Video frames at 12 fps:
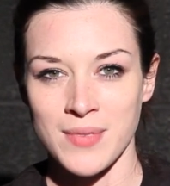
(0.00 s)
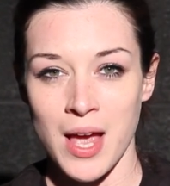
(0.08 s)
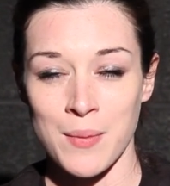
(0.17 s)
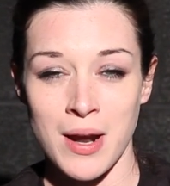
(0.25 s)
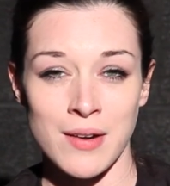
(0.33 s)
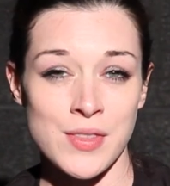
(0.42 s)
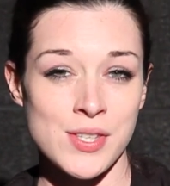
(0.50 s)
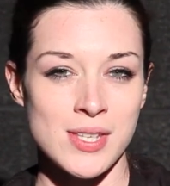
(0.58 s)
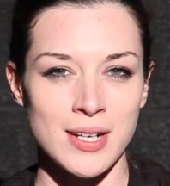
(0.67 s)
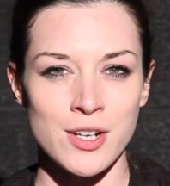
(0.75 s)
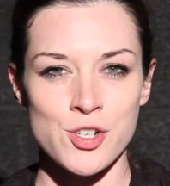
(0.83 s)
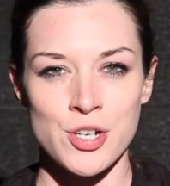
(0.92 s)
I'm not on the
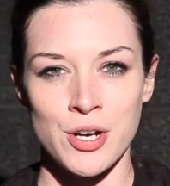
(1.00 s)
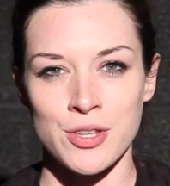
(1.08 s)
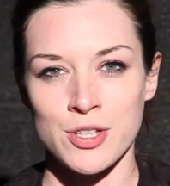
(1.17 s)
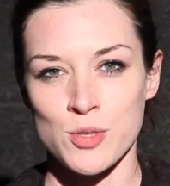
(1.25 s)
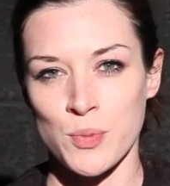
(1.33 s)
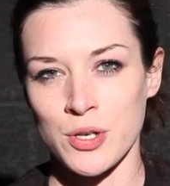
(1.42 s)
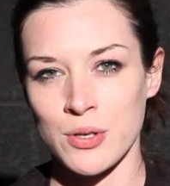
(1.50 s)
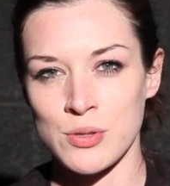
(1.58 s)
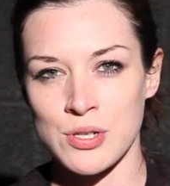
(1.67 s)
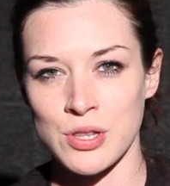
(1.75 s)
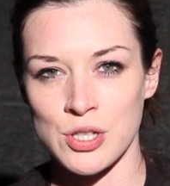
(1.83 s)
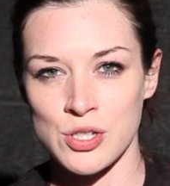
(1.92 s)
signature that's
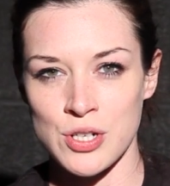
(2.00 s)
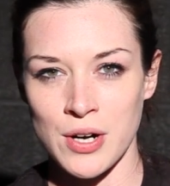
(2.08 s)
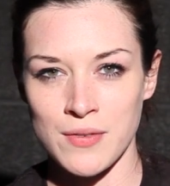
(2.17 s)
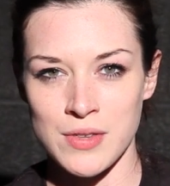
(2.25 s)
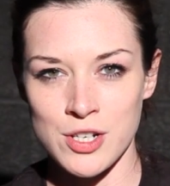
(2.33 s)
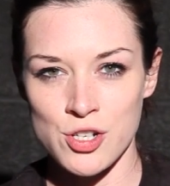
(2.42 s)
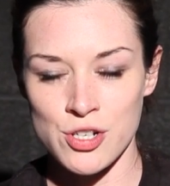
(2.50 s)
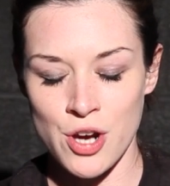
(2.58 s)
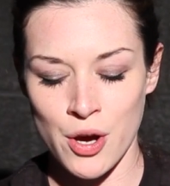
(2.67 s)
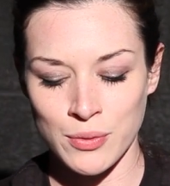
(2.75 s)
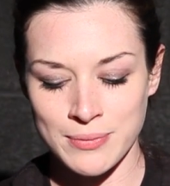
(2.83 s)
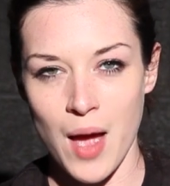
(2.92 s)
produced at the start of this
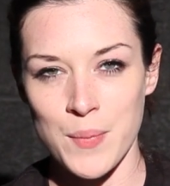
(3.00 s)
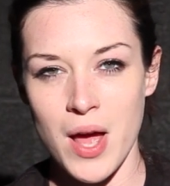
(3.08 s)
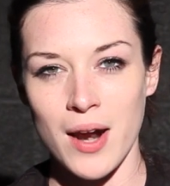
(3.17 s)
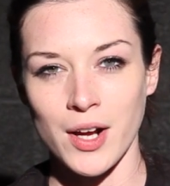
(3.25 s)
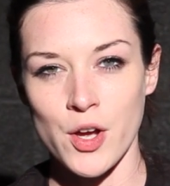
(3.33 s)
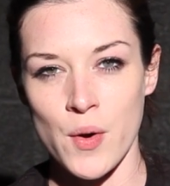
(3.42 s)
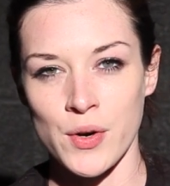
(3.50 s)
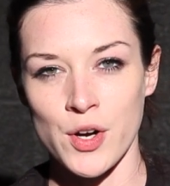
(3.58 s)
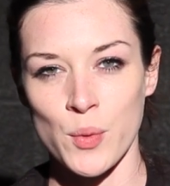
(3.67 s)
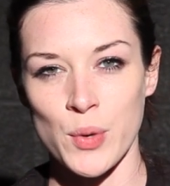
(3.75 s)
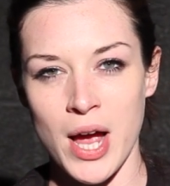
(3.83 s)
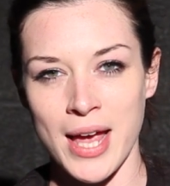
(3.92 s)
show. I'm not on Conan
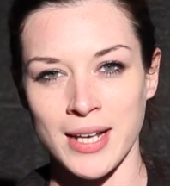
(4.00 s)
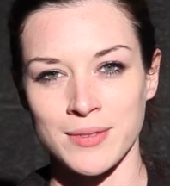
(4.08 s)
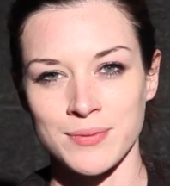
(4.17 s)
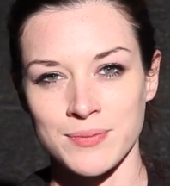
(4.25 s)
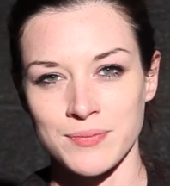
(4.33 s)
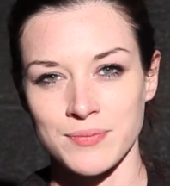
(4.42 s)
O'Brien.